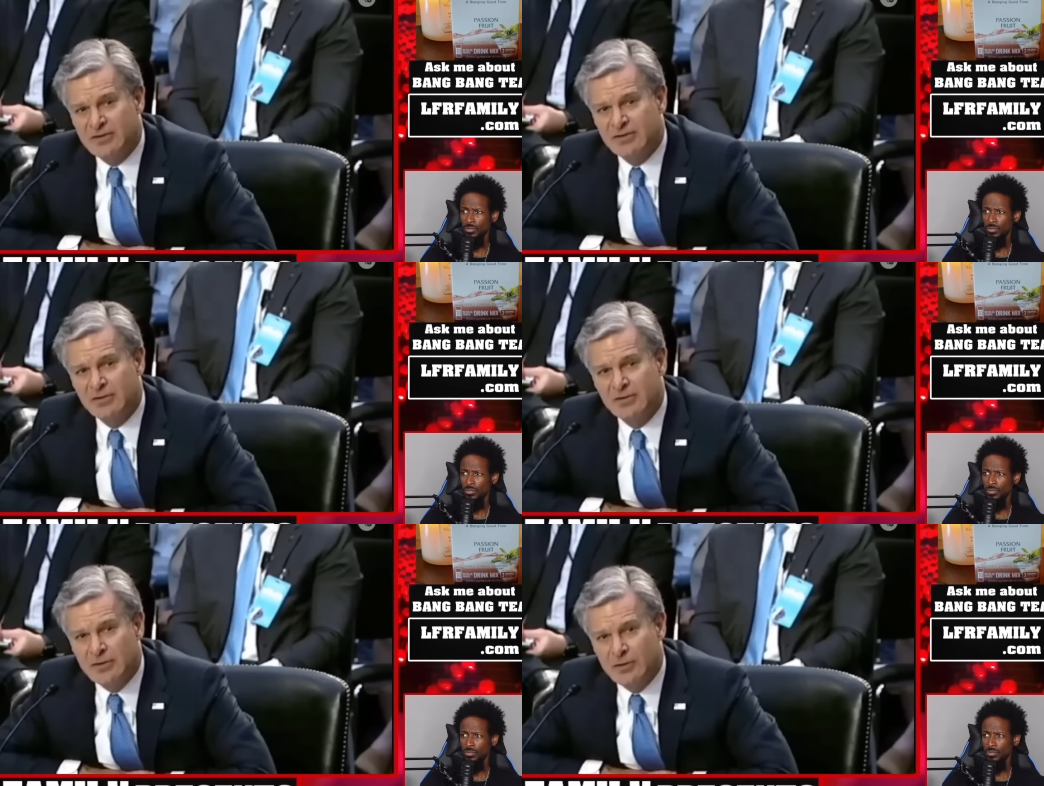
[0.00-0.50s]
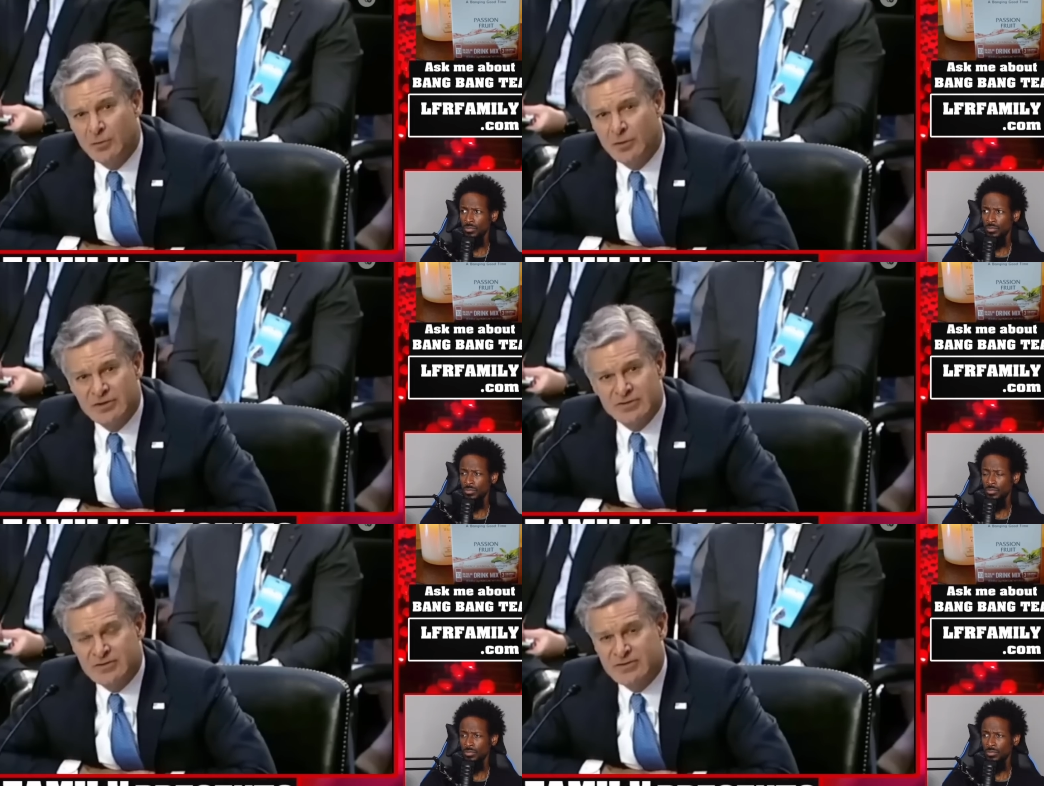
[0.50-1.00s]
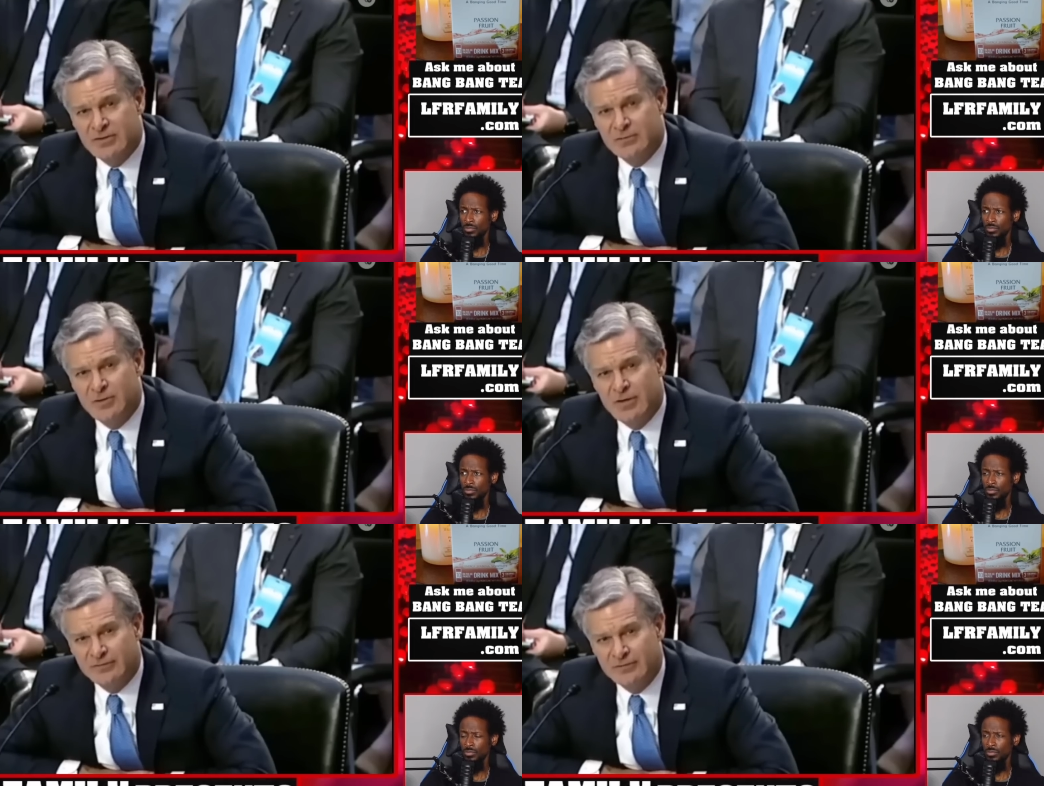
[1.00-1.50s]
Speaker 1: including ones
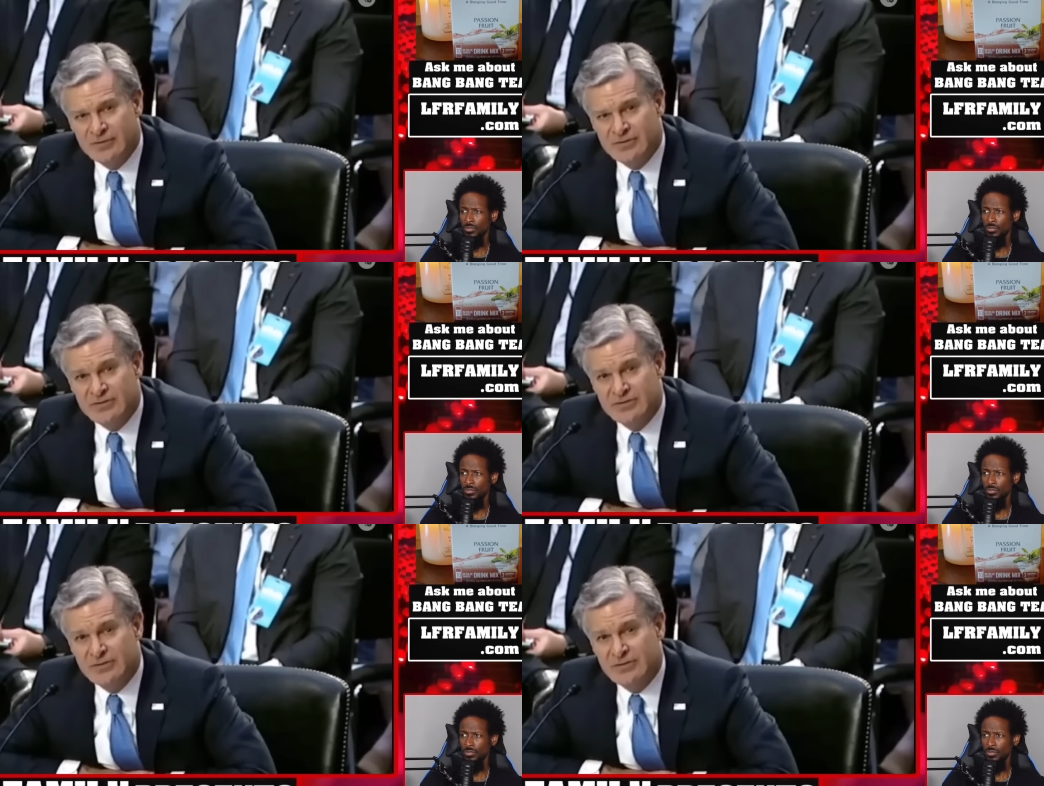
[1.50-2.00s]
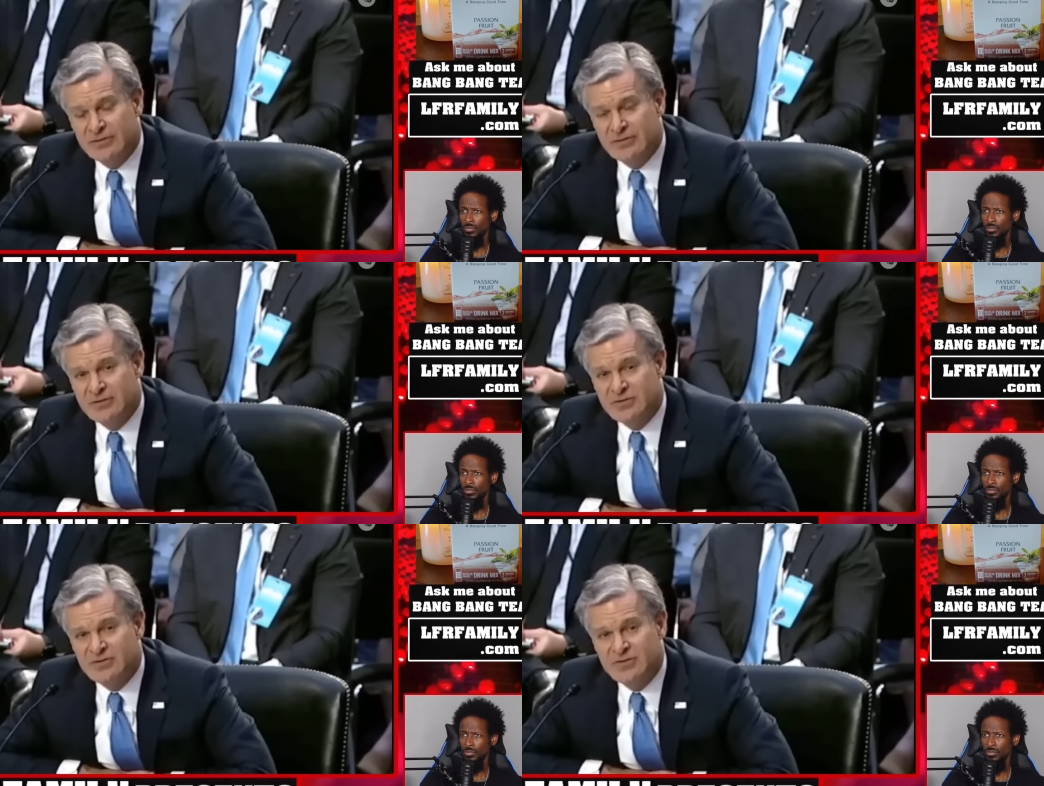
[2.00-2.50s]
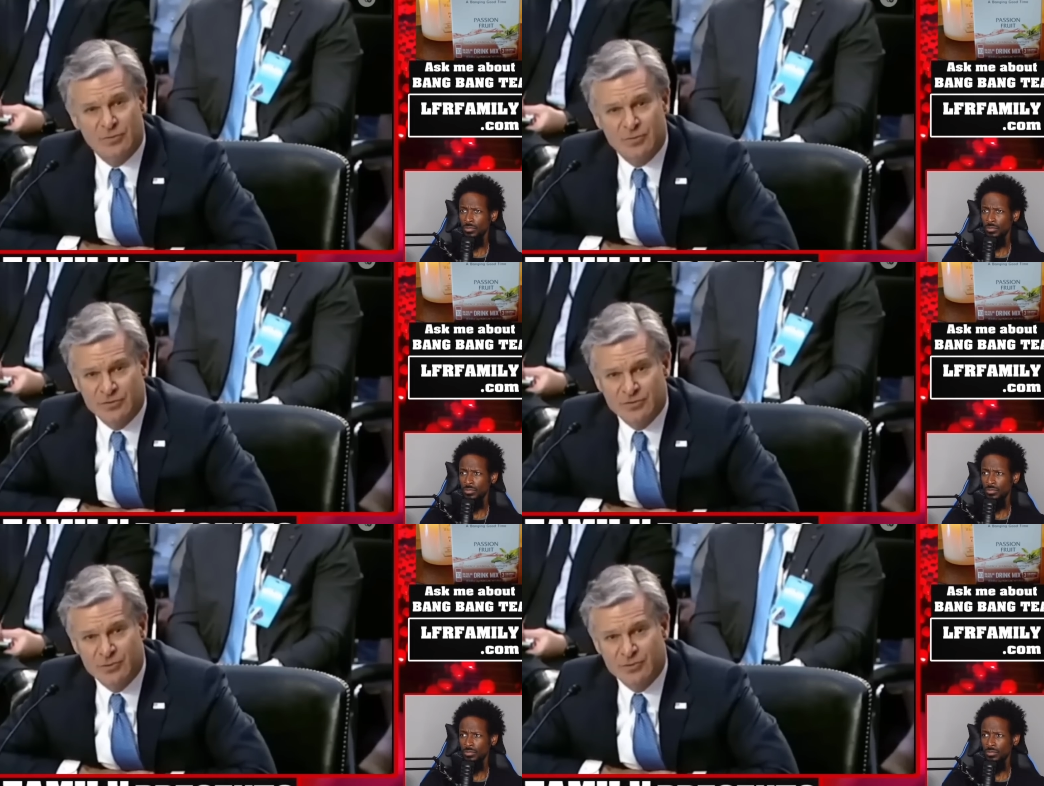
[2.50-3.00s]
that reference
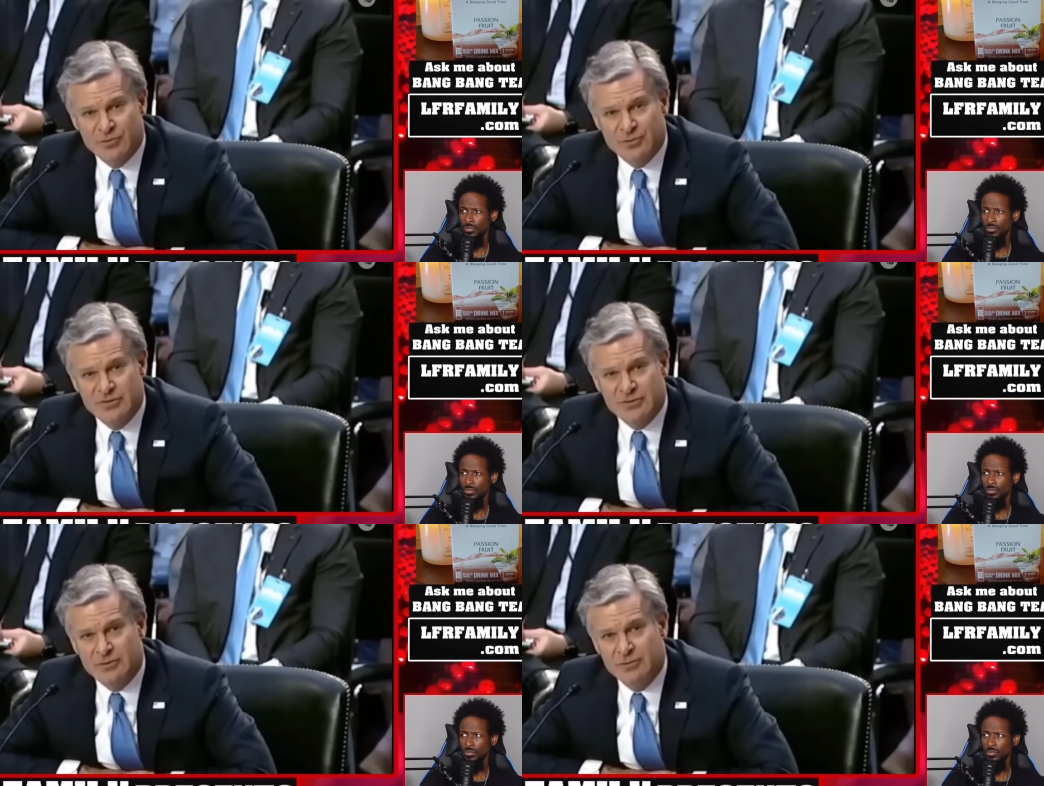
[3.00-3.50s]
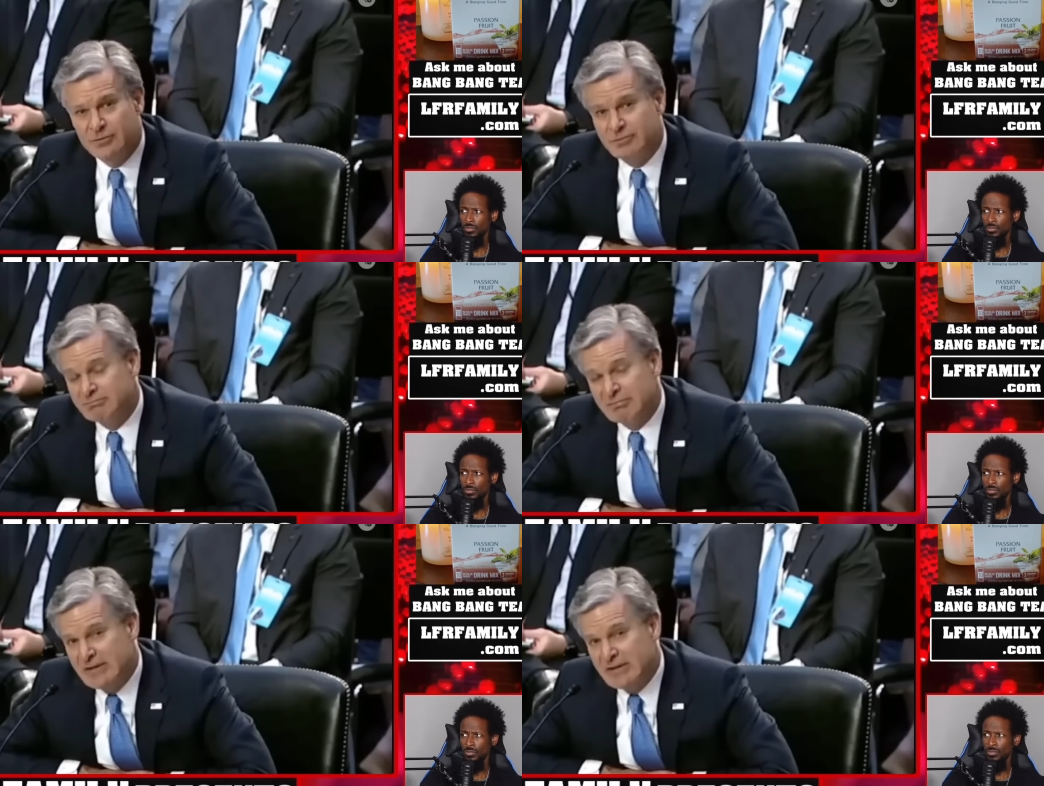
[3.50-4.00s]
symbols, which we do